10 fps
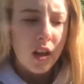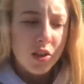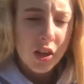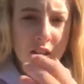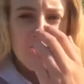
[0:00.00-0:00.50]

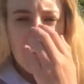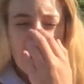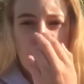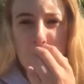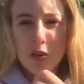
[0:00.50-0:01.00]
As you can see,
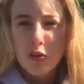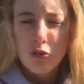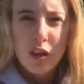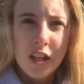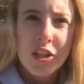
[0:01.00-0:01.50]
everyone was just
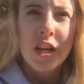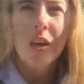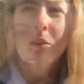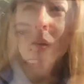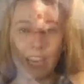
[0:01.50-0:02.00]
really
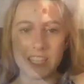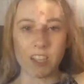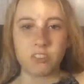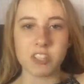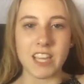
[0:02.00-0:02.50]
chill. Okay,
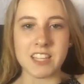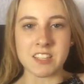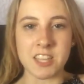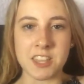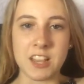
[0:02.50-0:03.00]
so I just
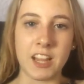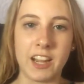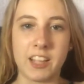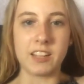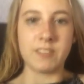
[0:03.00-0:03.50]
edited,
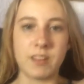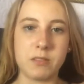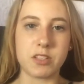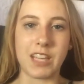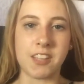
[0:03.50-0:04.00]
I'm
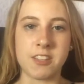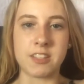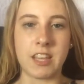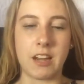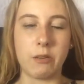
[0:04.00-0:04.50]
just
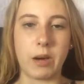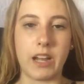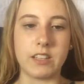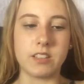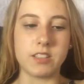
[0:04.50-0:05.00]
editing now,
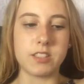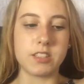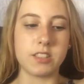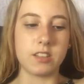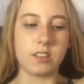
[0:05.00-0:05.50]
and
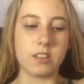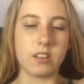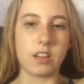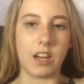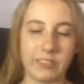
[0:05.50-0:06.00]

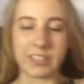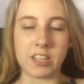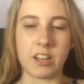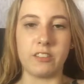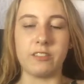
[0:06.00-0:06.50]
I've
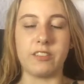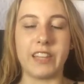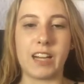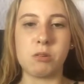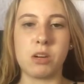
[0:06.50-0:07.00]

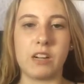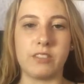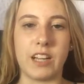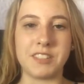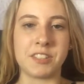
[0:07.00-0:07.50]

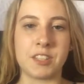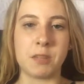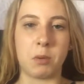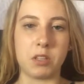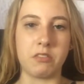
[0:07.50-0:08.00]
edited
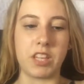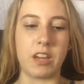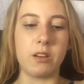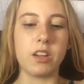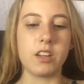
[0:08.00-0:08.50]
the bonding video.